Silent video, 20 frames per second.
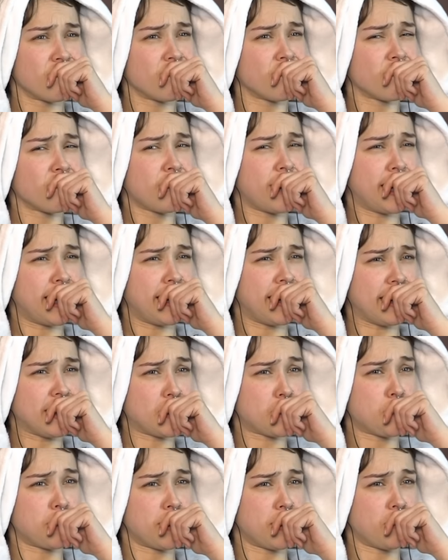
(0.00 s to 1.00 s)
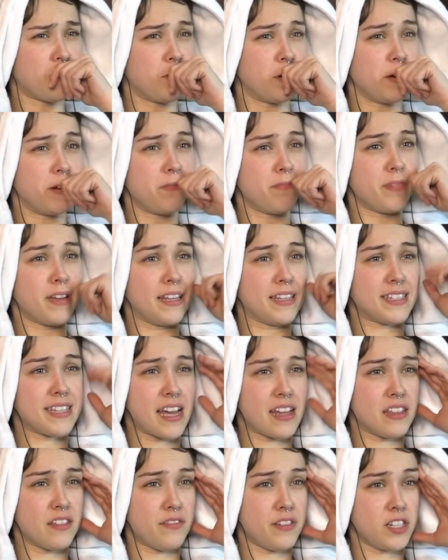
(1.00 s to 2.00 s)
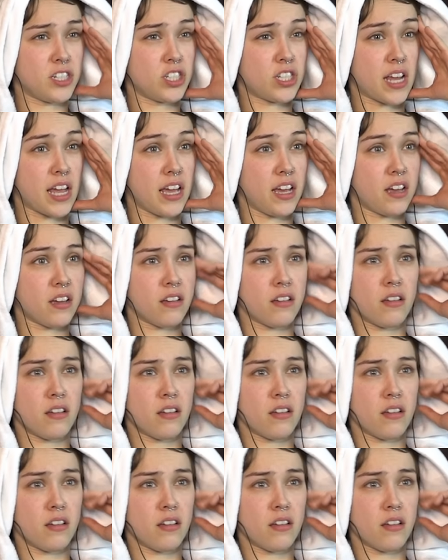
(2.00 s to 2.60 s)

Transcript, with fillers: Okay, that's pretty cool. Inside the fish tank.